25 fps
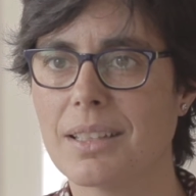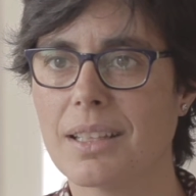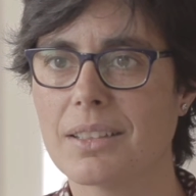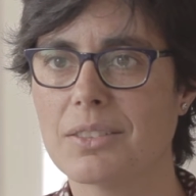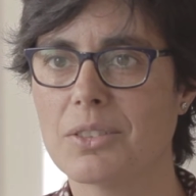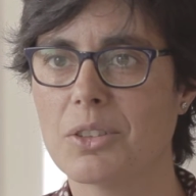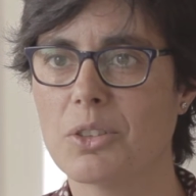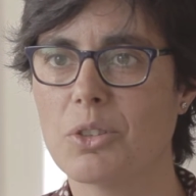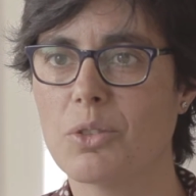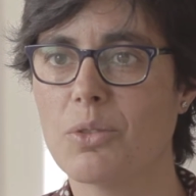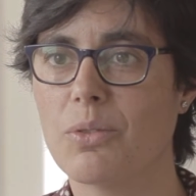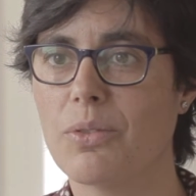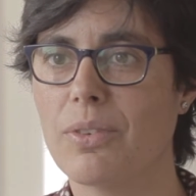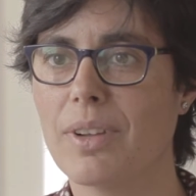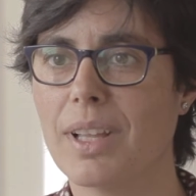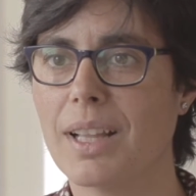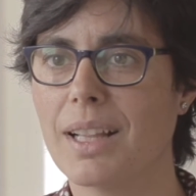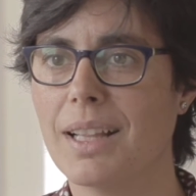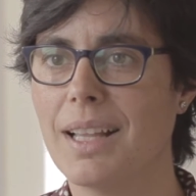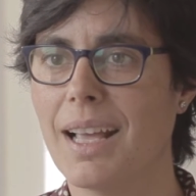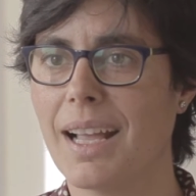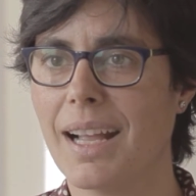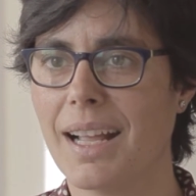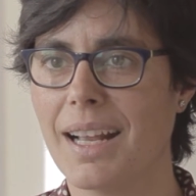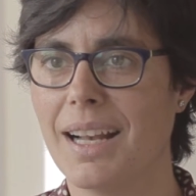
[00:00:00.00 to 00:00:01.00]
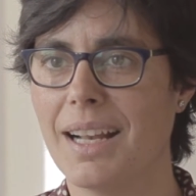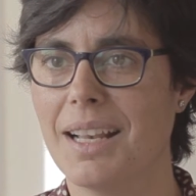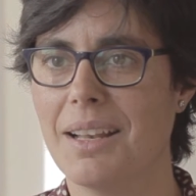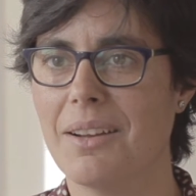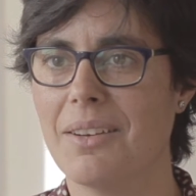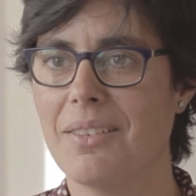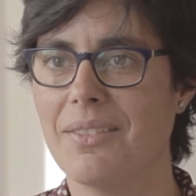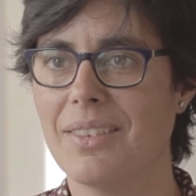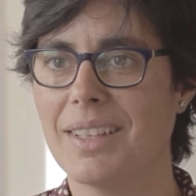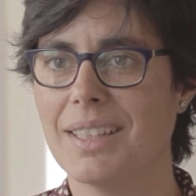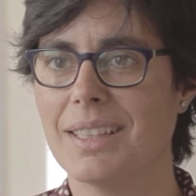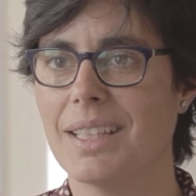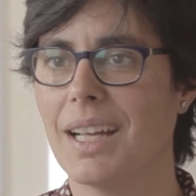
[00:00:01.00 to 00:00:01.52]
So you feel like a
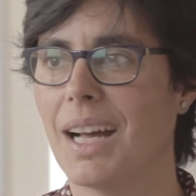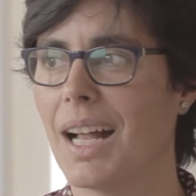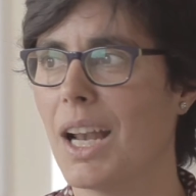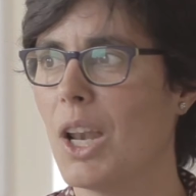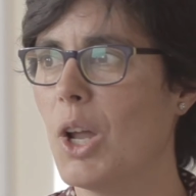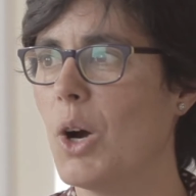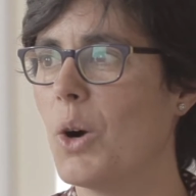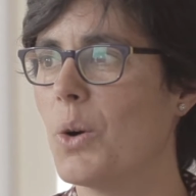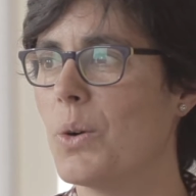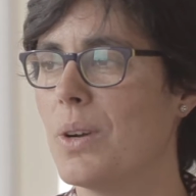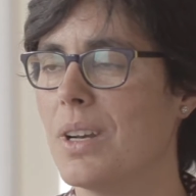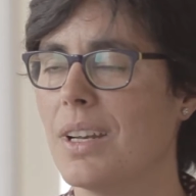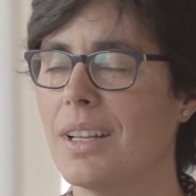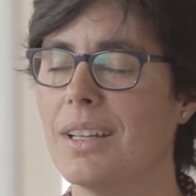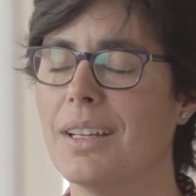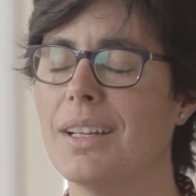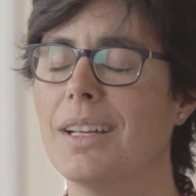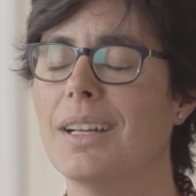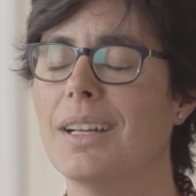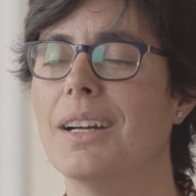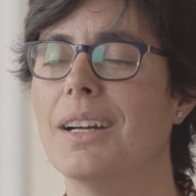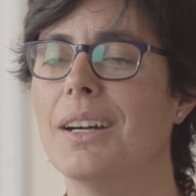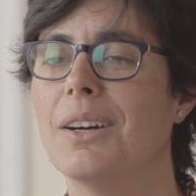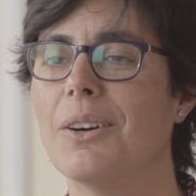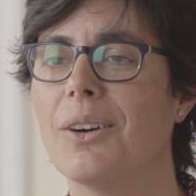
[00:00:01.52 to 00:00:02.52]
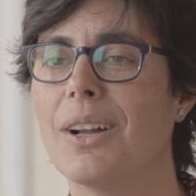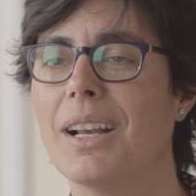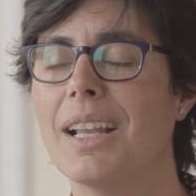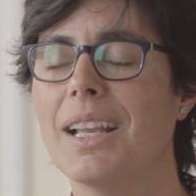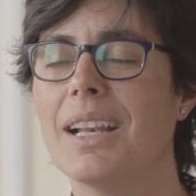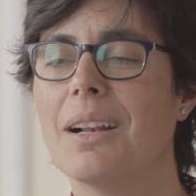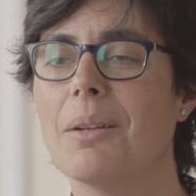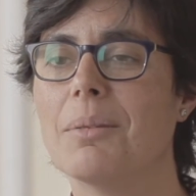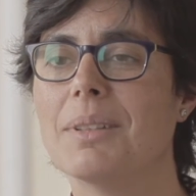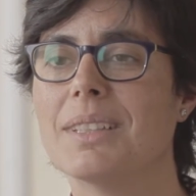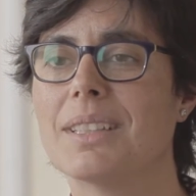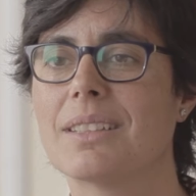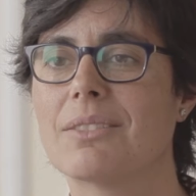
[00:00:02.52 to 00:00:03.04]
little bit alone, a
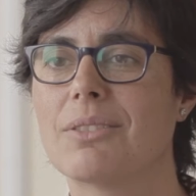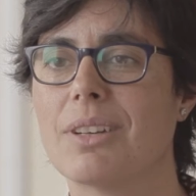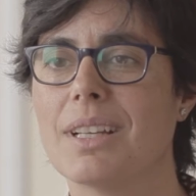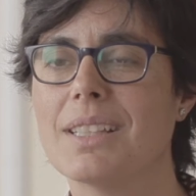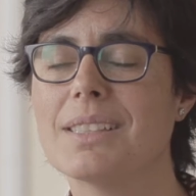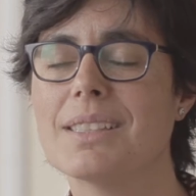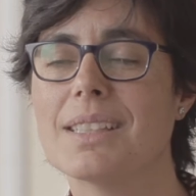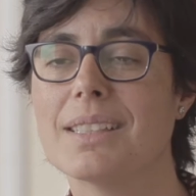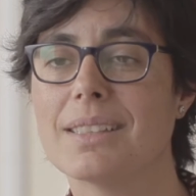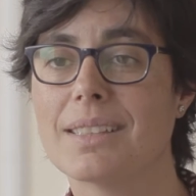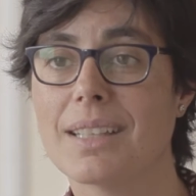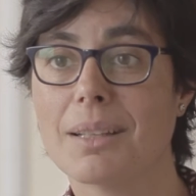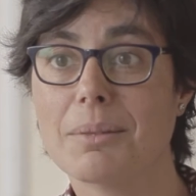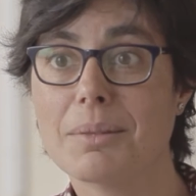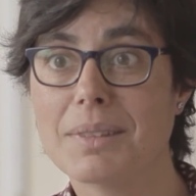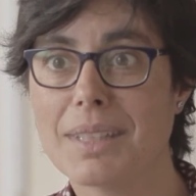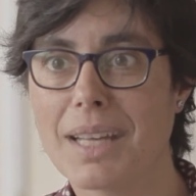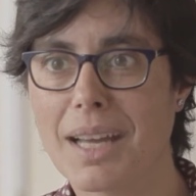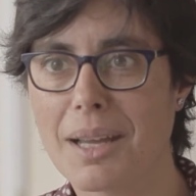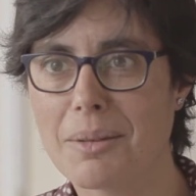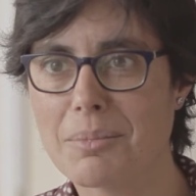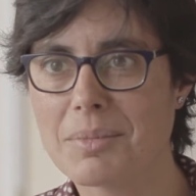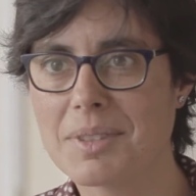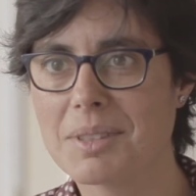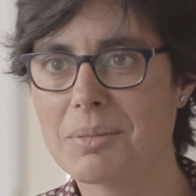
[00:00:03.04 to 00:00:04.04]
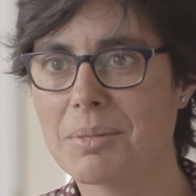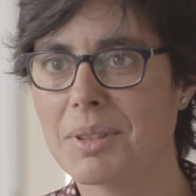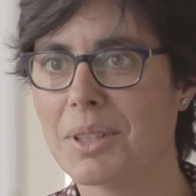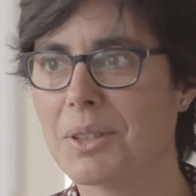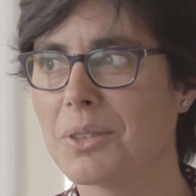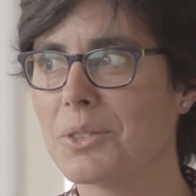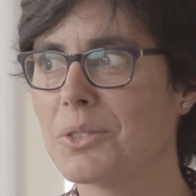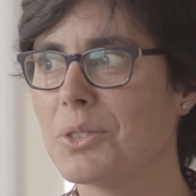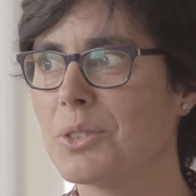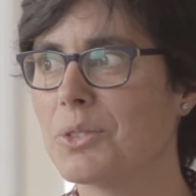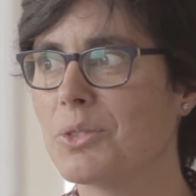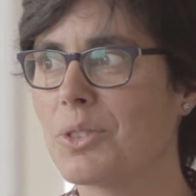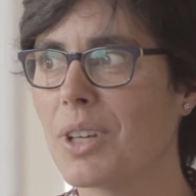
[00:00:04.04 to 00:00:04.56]
little bit crazy sometimes,
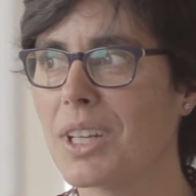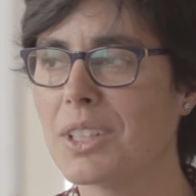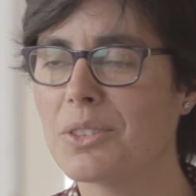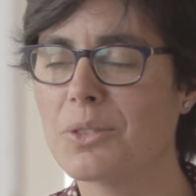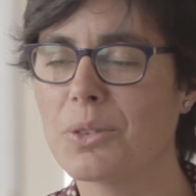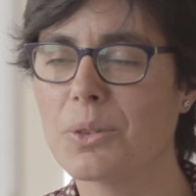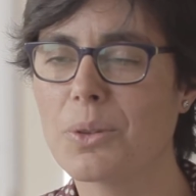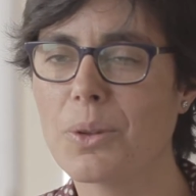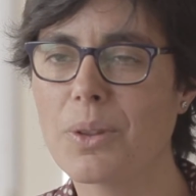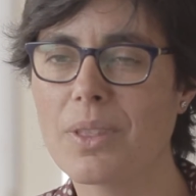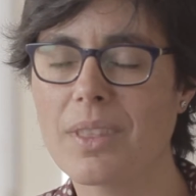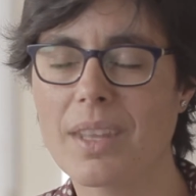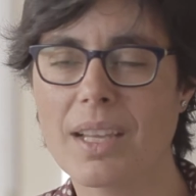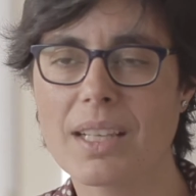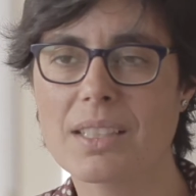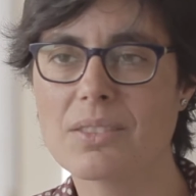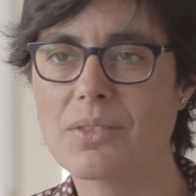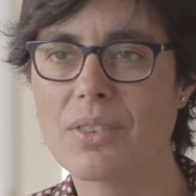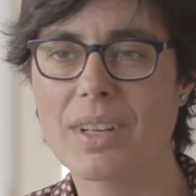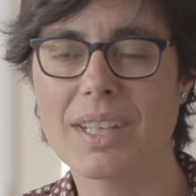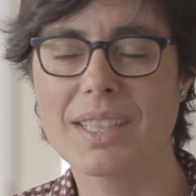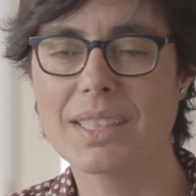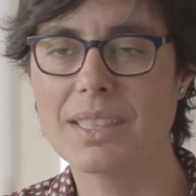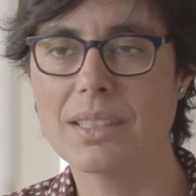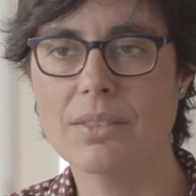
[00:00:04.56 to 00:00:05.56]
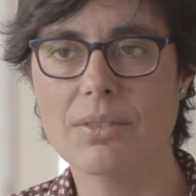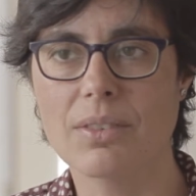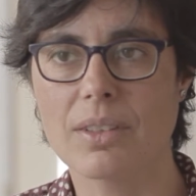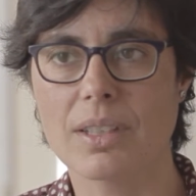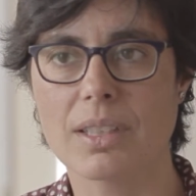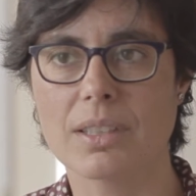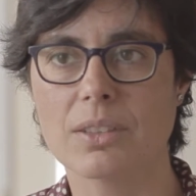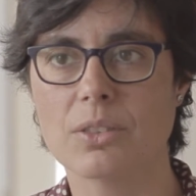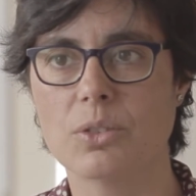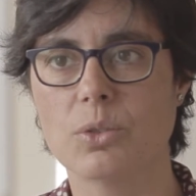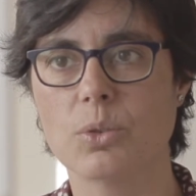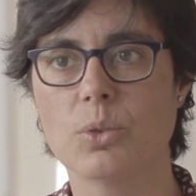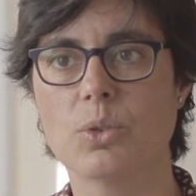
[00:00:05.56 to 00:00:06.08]
because you try to do things very
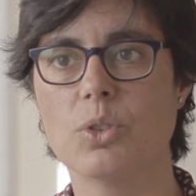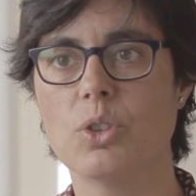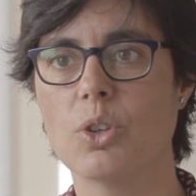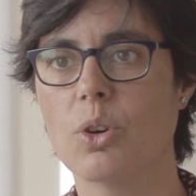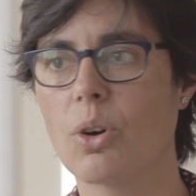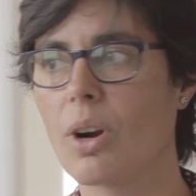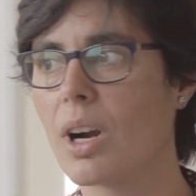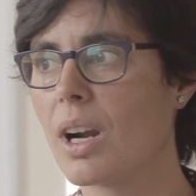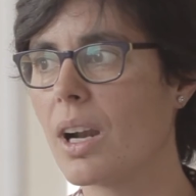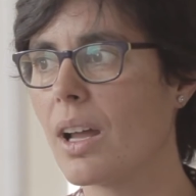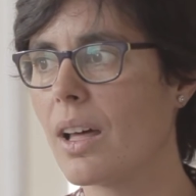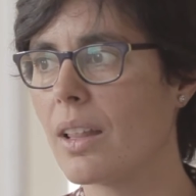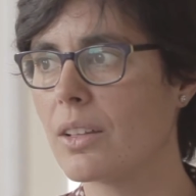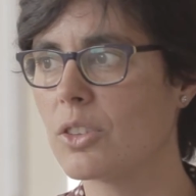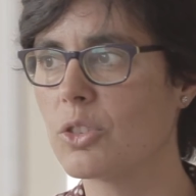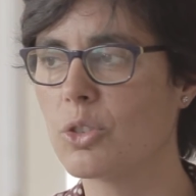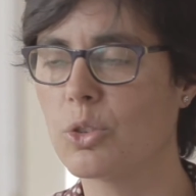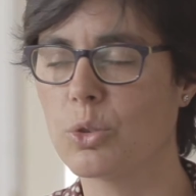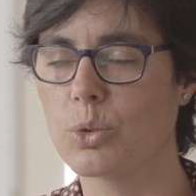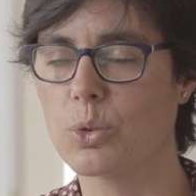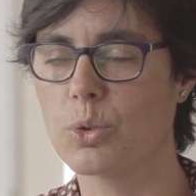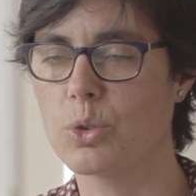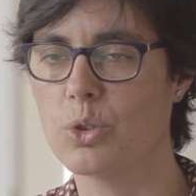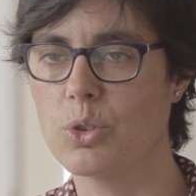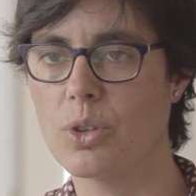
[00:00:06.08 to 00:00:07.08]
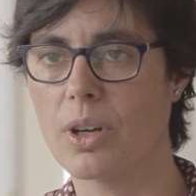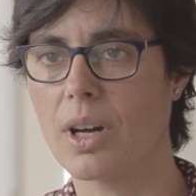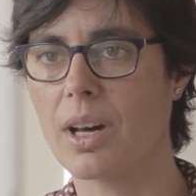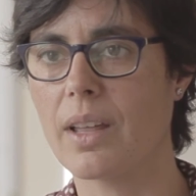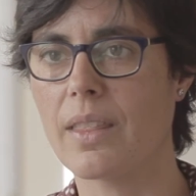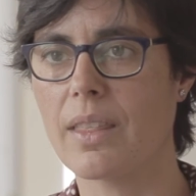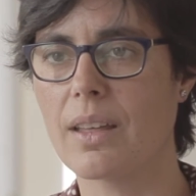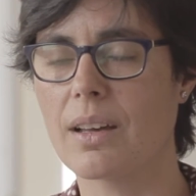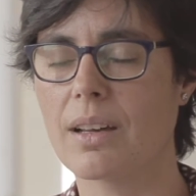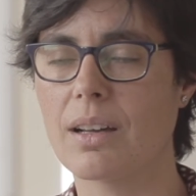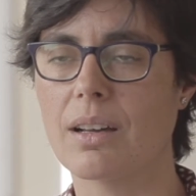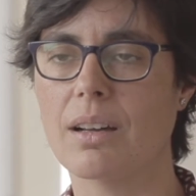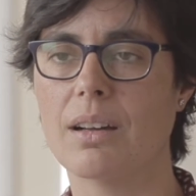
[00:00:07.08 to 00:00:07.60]
different to your
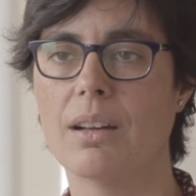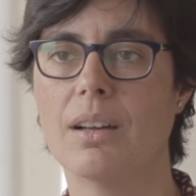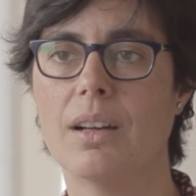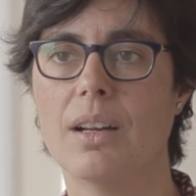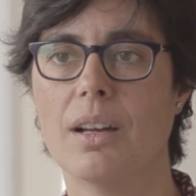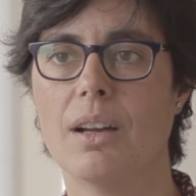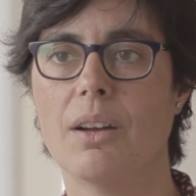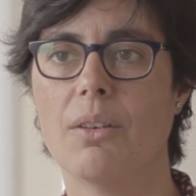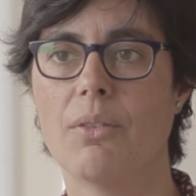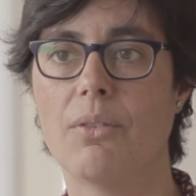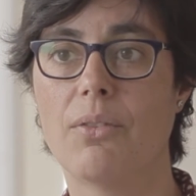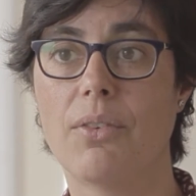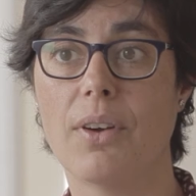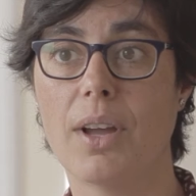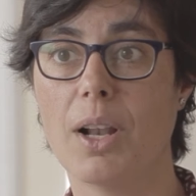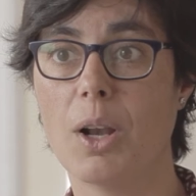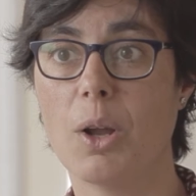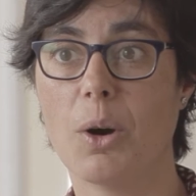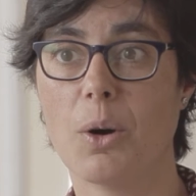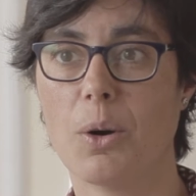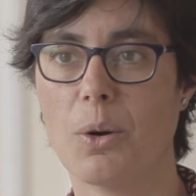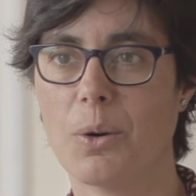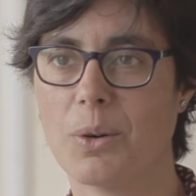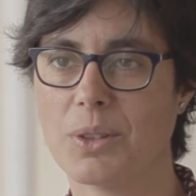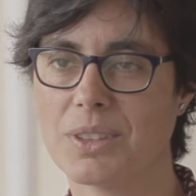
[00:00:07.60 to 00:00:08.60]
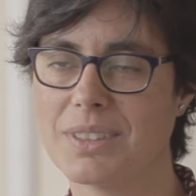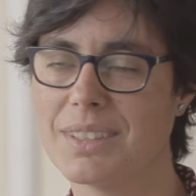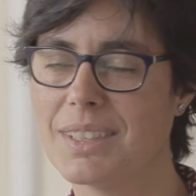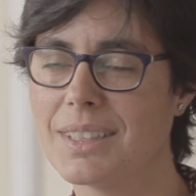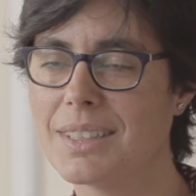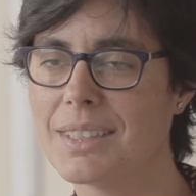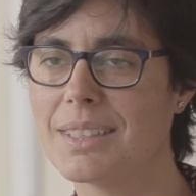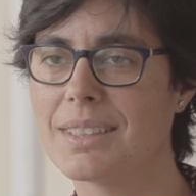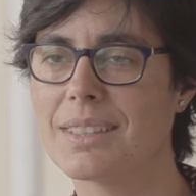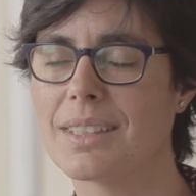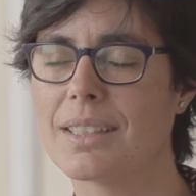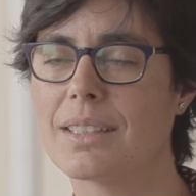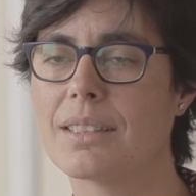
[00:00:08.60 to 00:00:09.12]
other fellow
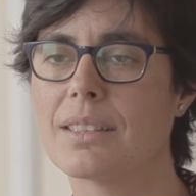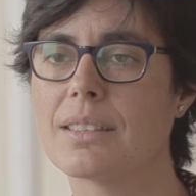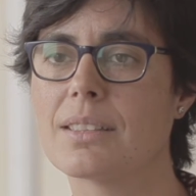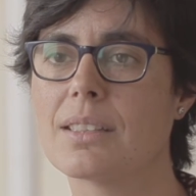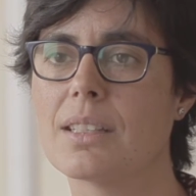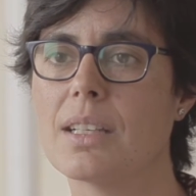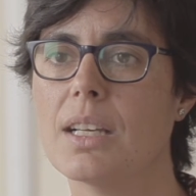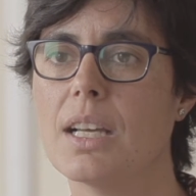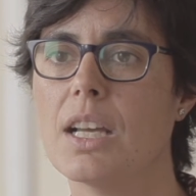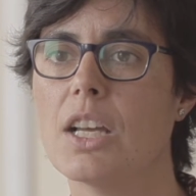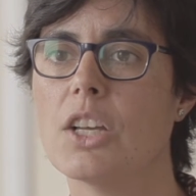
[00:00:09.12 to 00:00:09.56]
citizens.